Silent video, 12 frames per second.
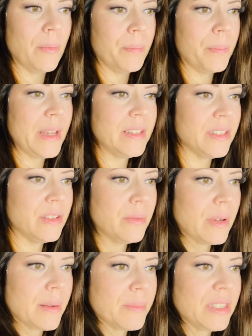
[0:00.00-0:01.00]
basically
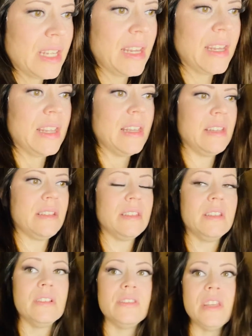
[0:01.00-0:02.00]
what I'm saying is
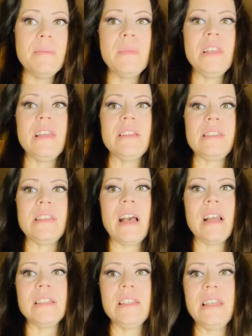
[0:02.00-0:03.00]
something has
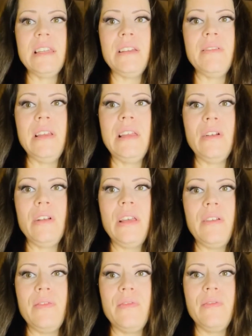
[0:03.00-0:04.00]
got to give. And
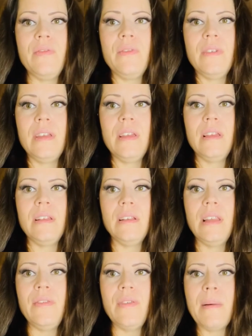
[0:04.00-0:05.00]
if
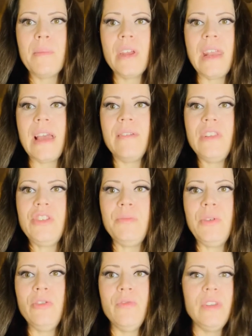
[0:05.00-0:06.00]
I'm going to have these
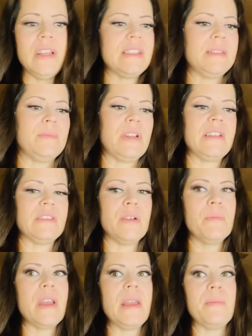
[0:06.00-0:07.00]
beautiful lesson plans on
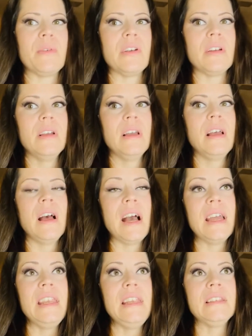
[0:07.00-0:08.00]
paper,
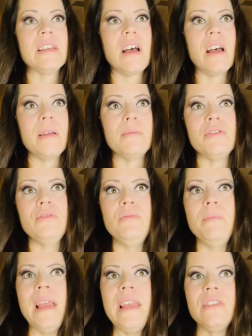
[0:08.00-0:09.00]
I need time to
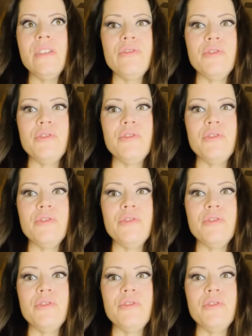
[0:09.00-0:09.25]
make those